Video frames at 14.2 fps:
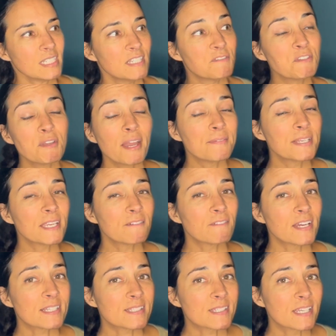If you have any
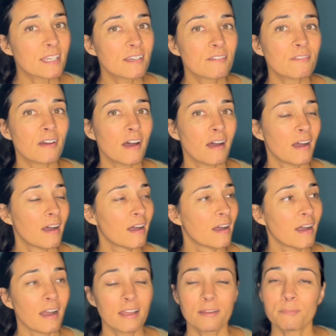advice to give, I
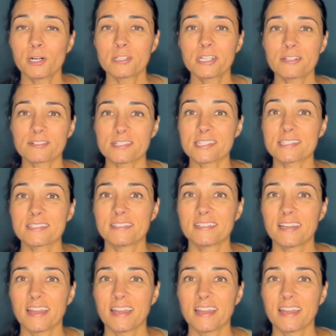am all ears.